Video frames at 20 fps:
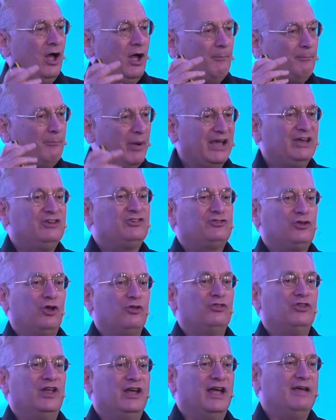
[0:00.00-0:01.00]
based
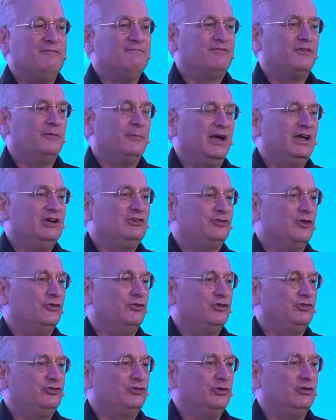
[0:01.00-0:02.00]
on the information of the
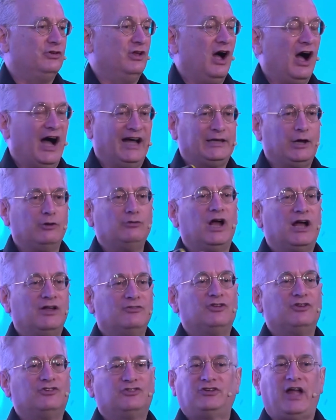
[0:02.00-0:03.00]
student. I don't
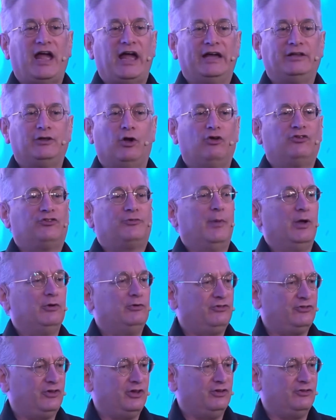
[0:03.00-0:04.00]
understand
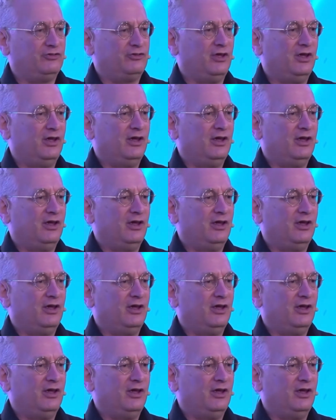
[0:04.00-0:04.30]
osmosis.